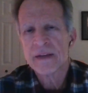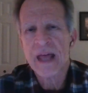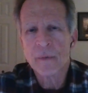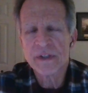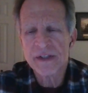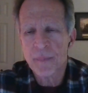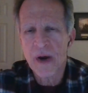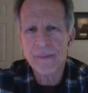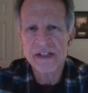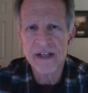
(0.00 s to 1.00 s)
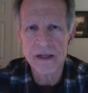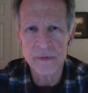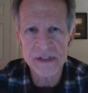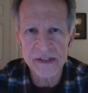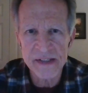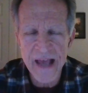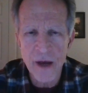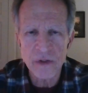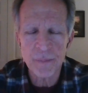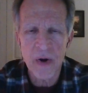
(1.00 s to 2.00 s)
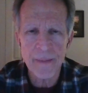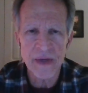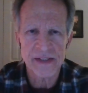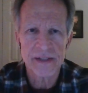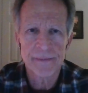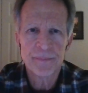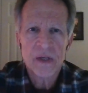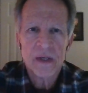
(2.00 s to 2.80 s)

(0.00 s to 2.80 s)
That was the premise. And it was a sound premise.